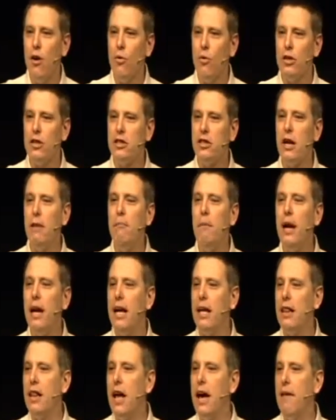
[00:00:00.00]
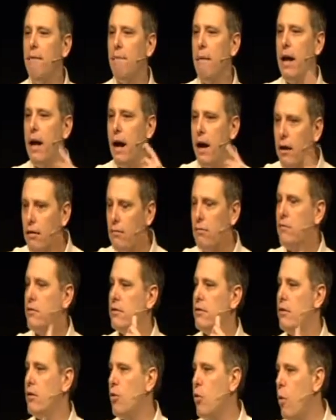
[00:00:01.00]
where somebody in life made a
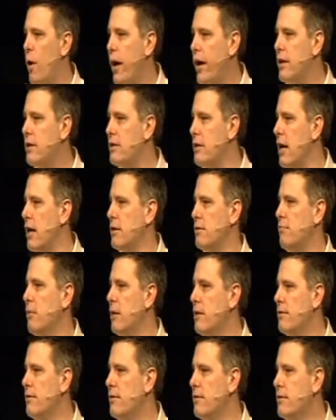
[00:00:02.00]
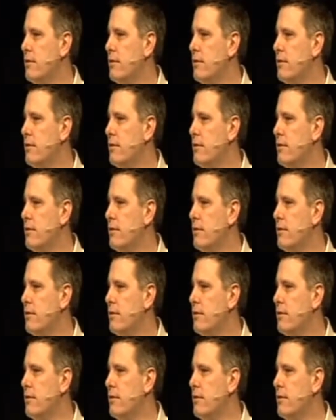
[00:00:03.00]
quick assessment.